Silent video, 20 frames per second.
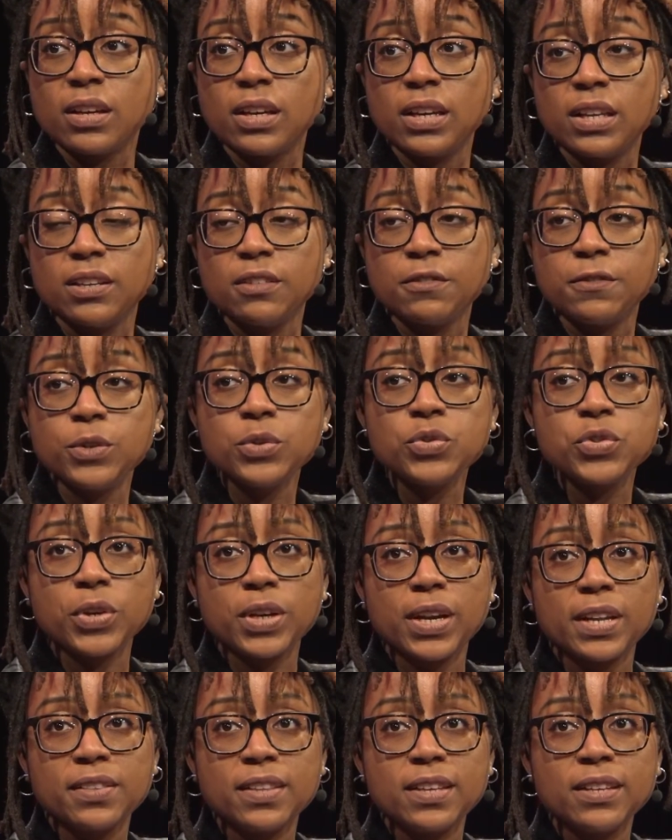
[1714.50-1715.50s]
the future? And
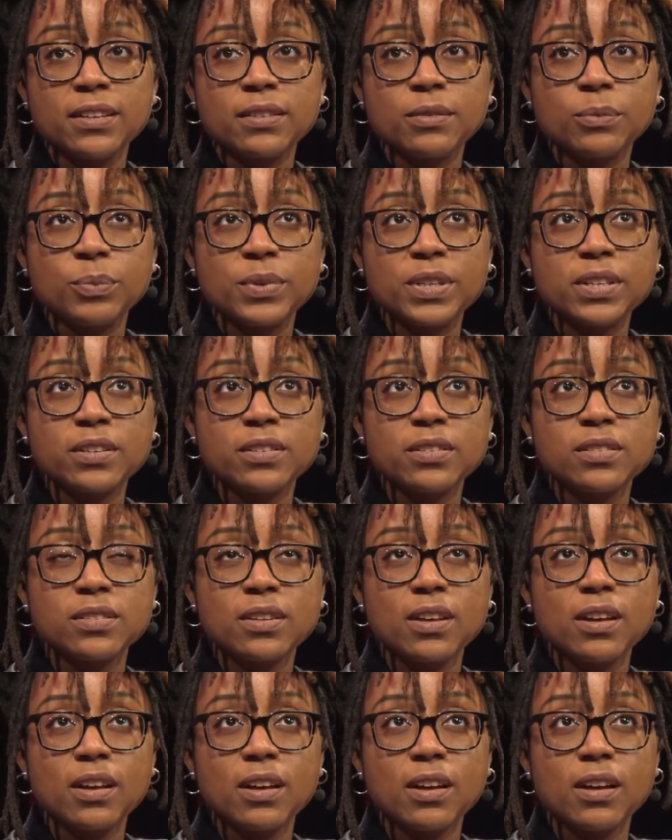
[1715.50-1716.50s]
I think because
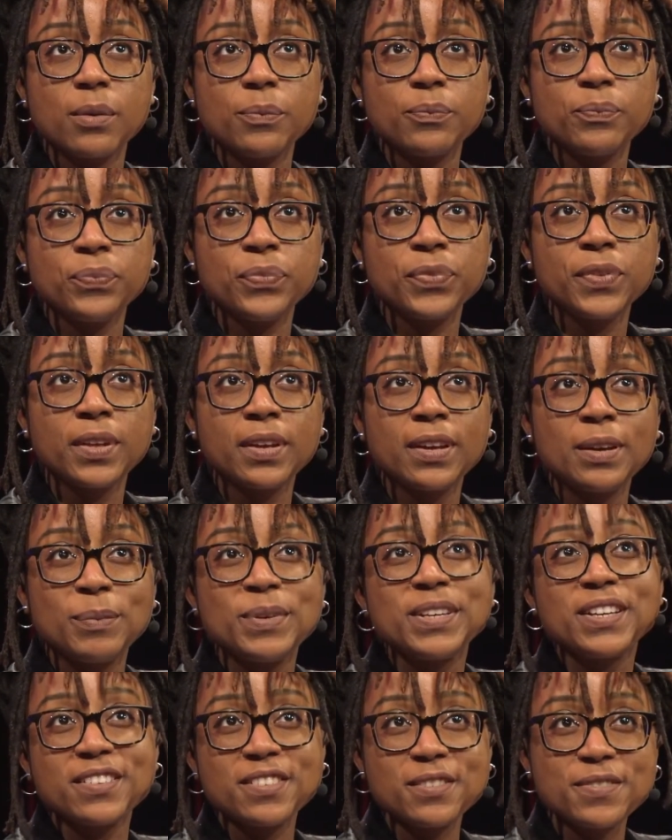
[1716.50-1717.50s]

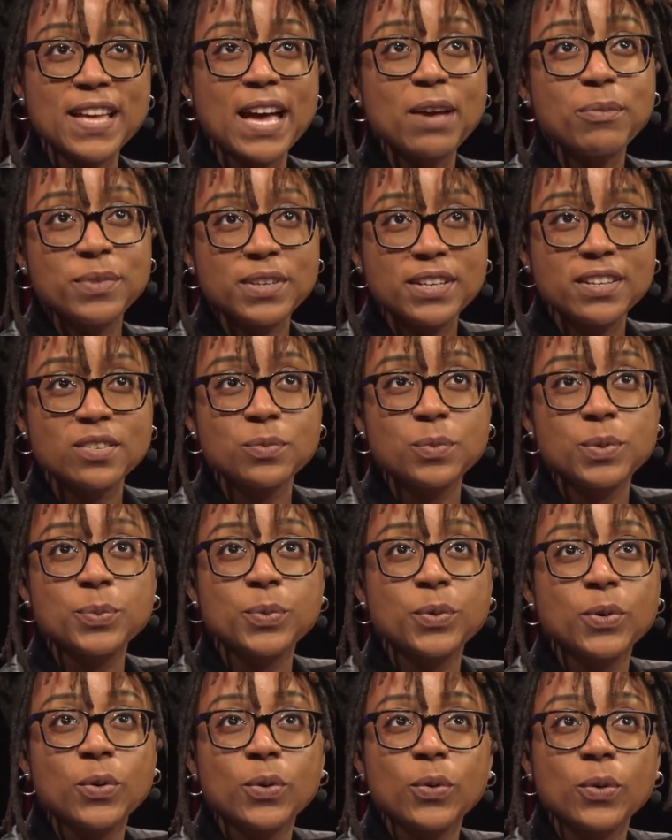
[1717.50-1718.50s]
of that, because
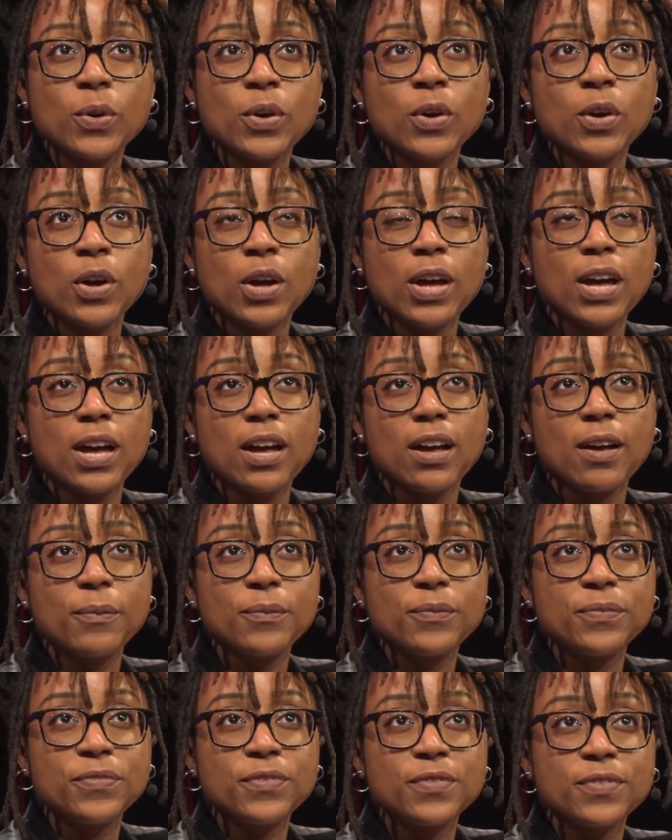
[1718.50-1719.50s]
people
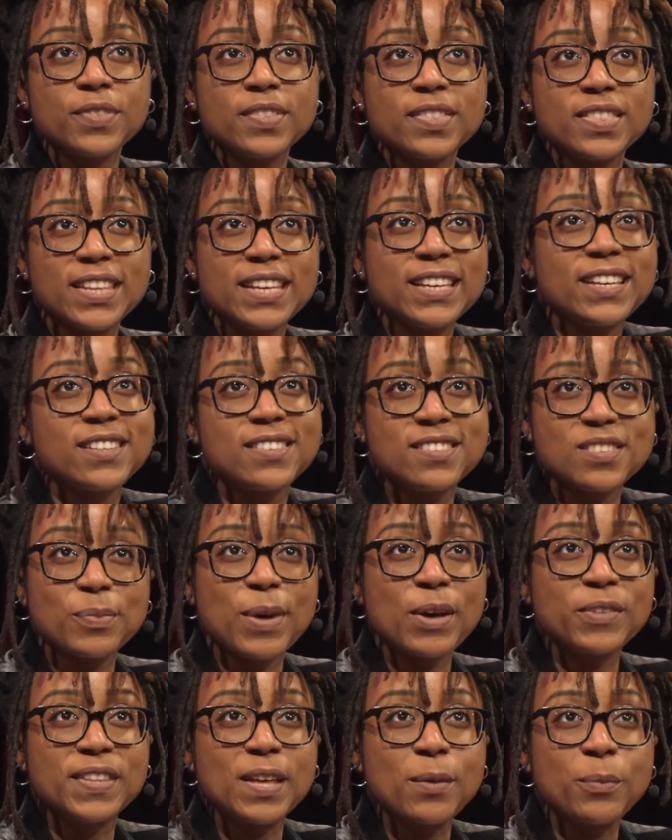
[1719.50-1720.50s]
think it's
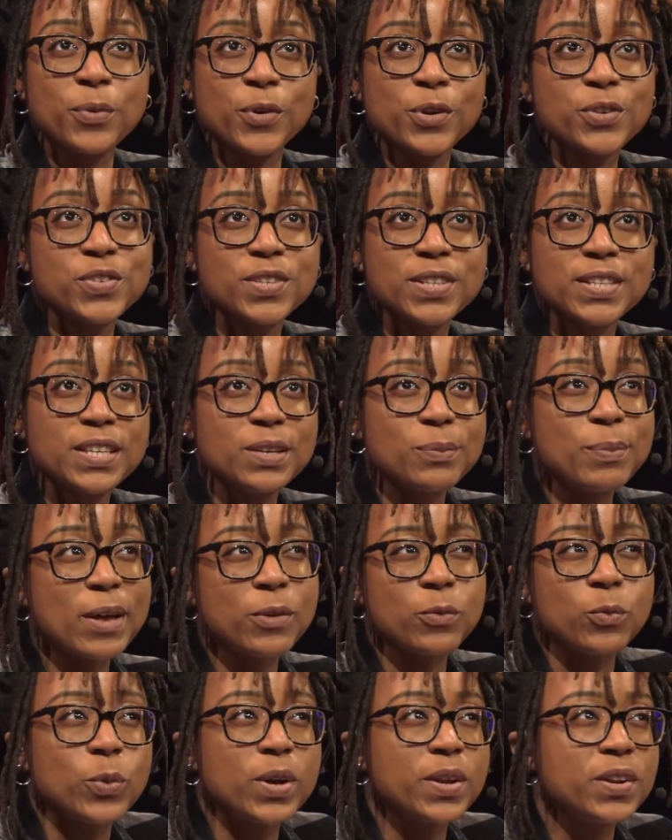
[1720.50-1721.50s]
about them personally and
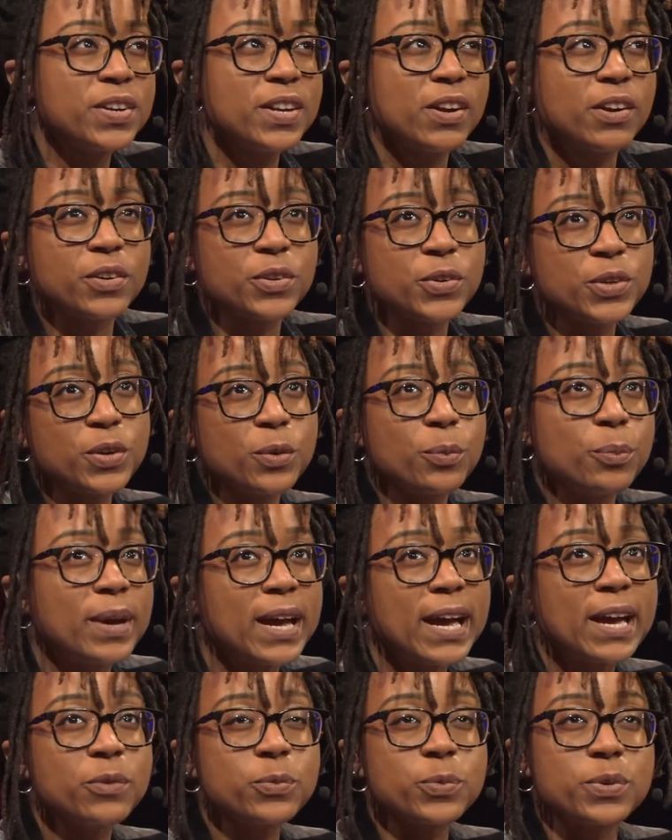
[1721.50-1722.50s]
about whether they are good or
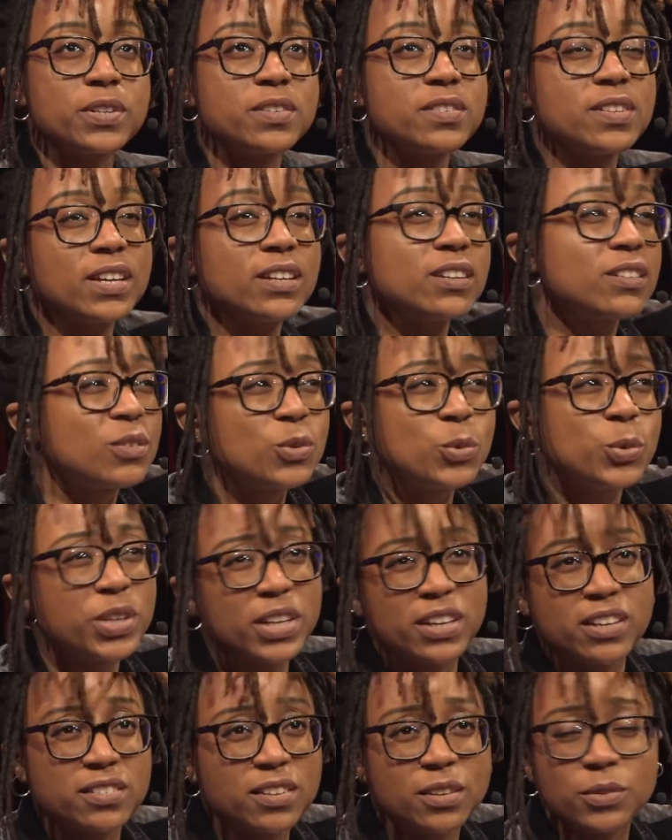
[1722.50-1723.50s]
bad, when it's like, who
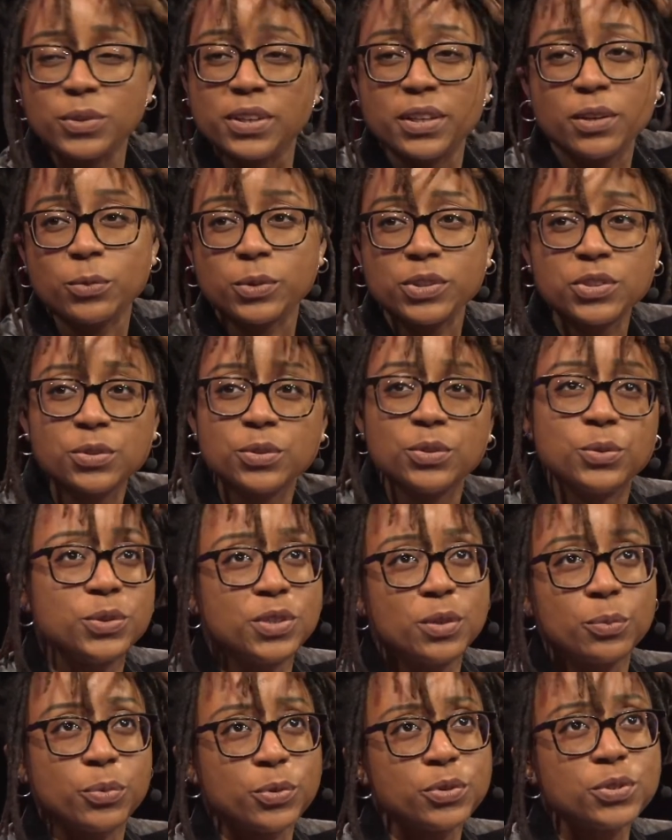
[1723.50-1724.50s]
cares? I don't care what you do in
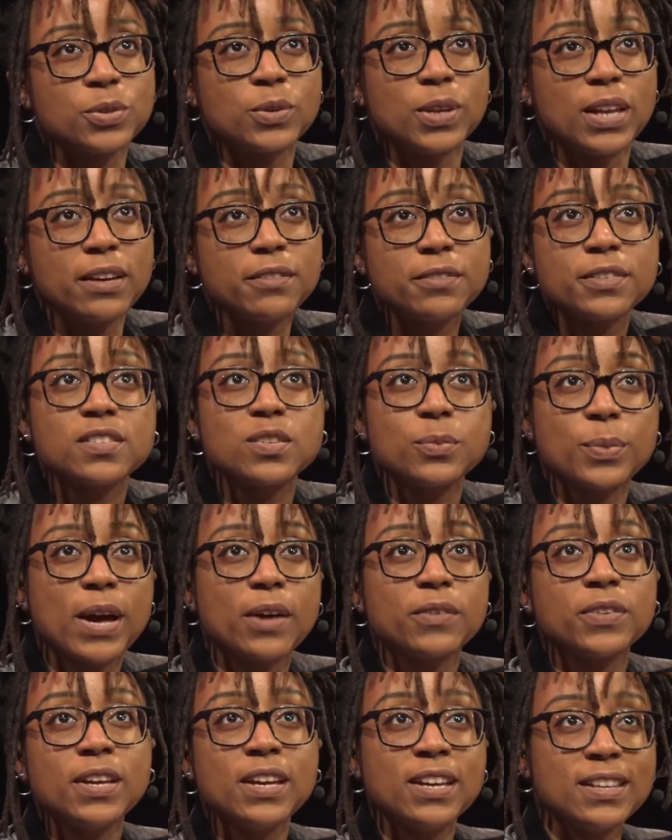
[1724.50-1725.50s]
your personal life. It's about
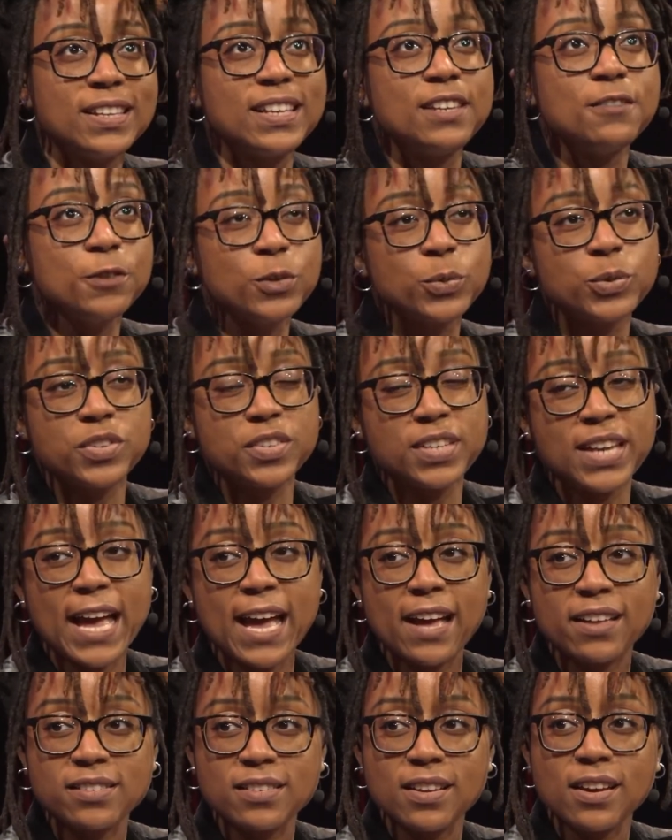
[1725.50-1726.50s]
the influence it
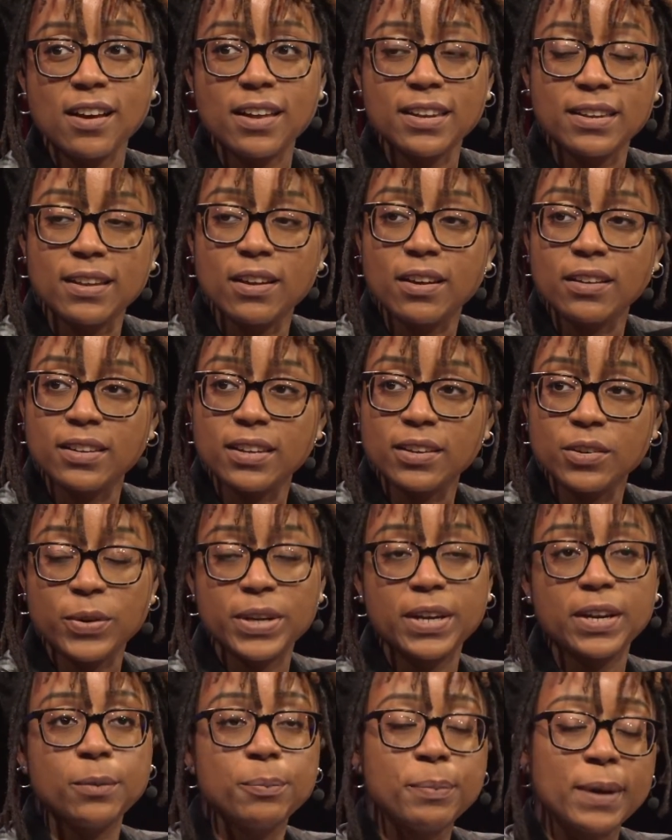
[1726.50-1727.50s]
has and on the
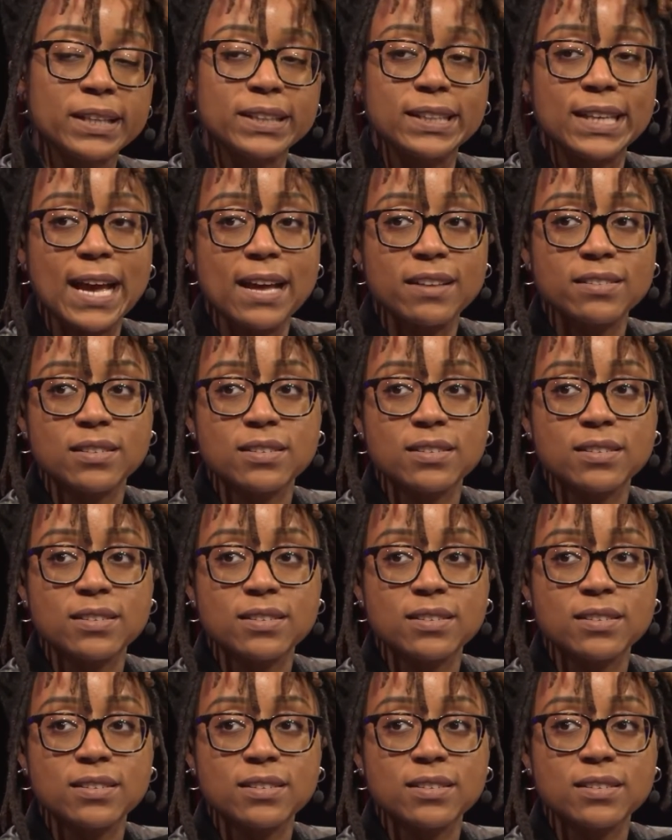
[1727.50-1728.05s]
greater impact it has on